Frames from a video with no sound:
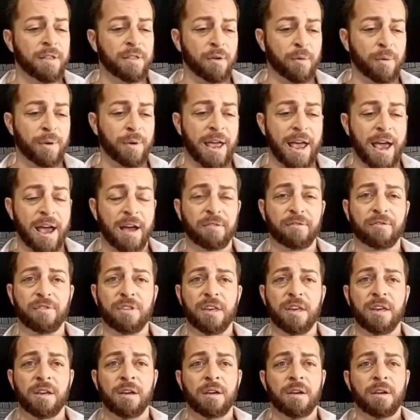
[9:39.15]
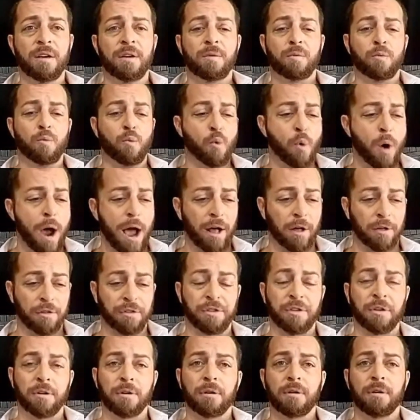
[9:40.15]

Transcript: Then we have the wealth